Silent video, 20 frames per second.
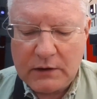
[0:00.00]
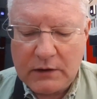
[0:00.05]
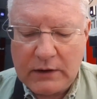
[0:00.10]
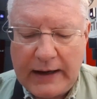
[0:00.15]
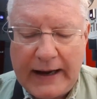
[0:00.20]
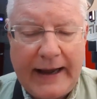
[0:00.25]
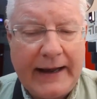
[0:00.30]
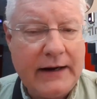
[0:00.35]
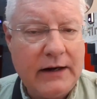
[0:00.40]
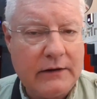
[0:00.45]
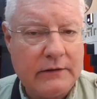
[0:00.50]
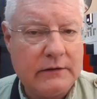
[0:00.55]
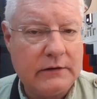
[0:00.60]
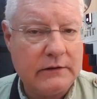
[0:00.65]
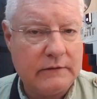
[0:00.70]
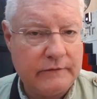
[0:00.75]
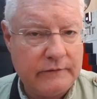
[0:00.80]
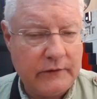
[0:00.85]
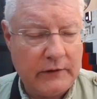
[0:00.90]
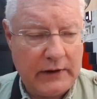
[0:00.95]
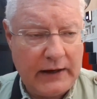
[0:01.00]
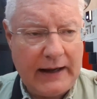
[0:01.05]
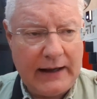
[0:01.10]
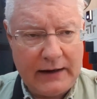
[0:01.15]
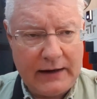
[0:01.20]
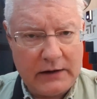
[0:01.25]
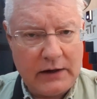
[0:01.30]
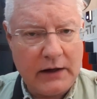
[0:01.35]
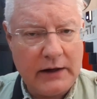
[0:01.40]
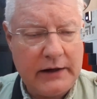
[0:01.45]
added
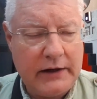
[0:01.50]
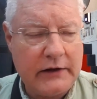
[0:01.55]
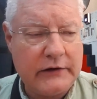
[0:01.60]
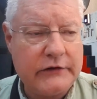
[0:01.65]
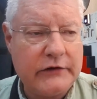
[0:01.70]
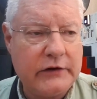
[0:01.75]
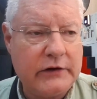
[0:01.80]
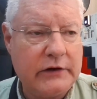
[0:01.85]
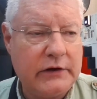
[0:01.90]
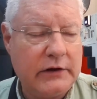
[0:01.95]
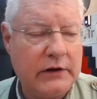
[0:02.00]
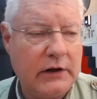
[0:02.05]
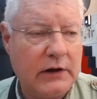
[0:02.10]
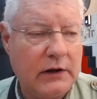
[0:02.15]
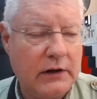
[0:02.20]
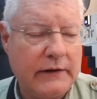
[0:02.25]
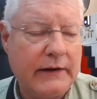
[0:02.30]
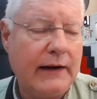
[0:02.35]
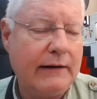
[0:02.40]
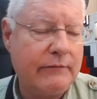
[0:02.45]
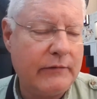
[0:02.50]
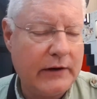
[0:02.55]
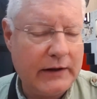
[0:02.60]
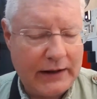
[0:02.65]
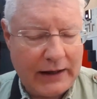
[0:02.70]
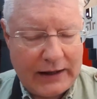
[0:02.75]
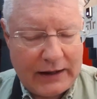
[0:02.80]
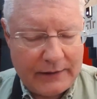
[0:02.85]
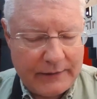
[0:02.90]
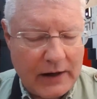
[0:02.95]
honey to the, they have
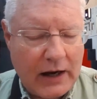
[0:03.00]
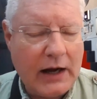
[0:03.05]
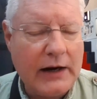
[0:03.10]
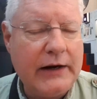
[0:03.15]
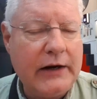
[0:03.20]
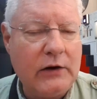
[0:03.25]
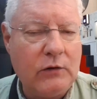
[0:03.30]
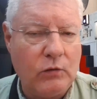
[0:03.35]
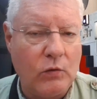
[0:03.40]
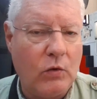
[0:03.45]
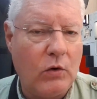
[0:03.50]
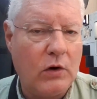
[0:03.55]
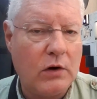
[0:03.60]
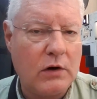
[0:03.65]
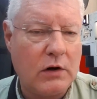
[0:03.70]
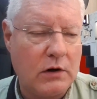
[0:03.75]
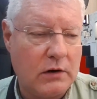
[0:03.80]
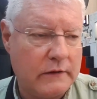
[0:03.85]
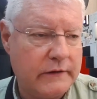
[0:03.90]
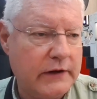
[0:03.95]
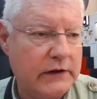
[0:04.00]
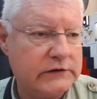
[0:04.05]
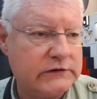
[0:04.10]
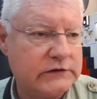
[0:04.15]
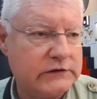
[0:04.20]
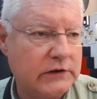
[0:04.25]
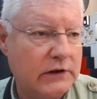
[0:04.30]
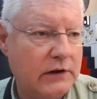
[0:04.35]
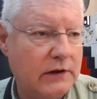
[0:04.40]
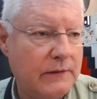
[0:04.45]
a honey water
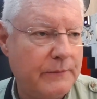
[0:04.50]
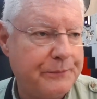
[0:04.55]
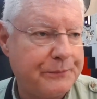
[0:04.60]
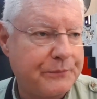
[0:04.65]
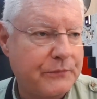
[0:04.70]
that's a